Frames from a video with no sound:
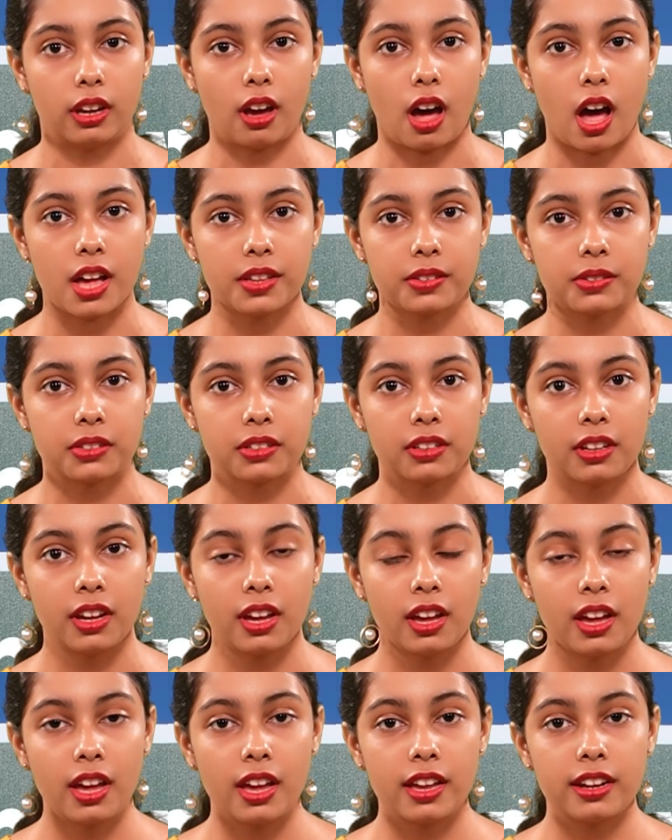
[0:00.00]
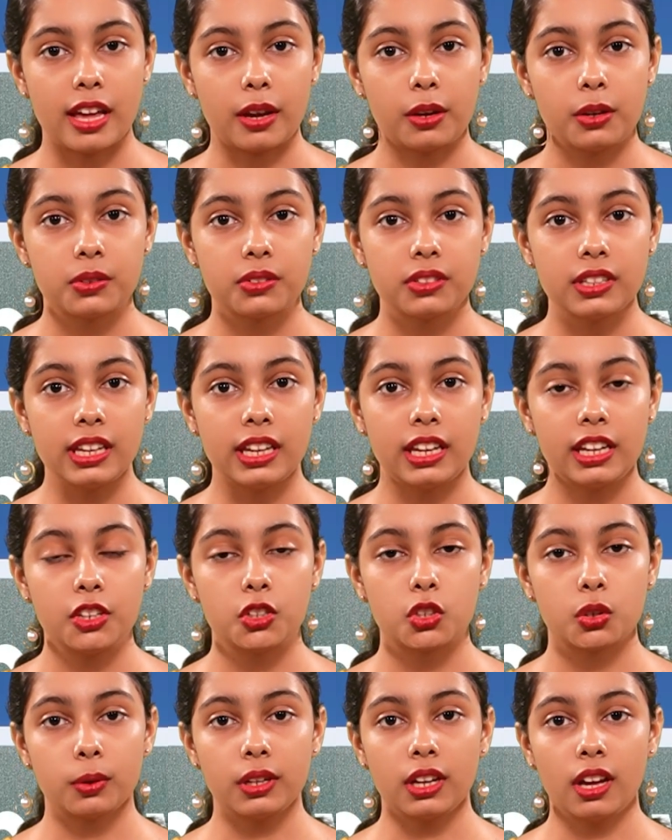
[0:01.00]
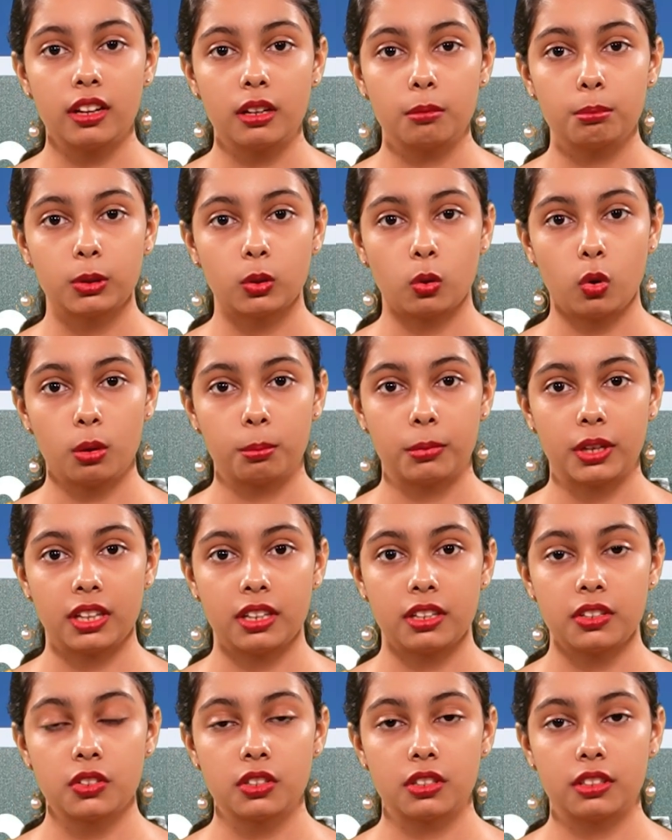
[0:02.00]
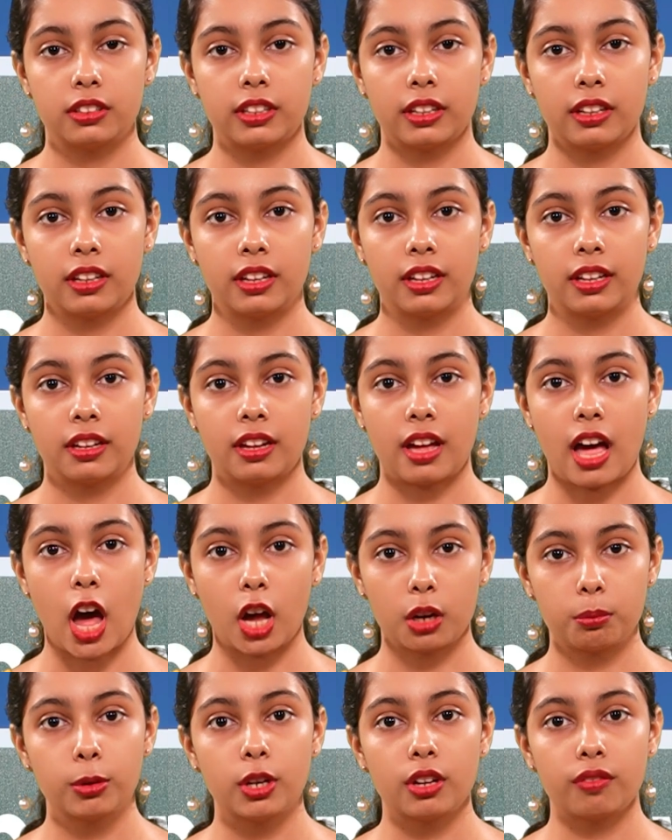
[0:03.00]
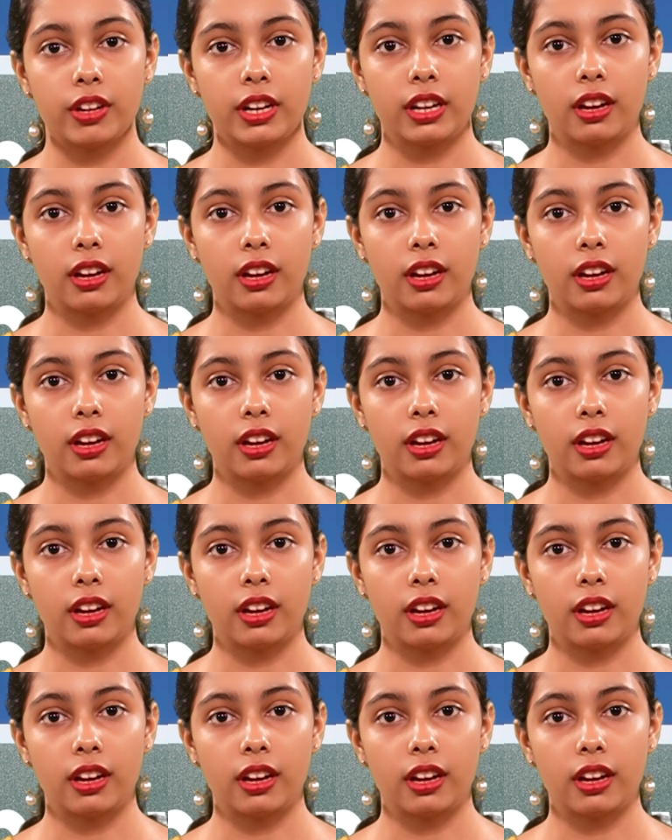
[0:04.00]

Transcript: cost. Now you see, during unemployment, the output of an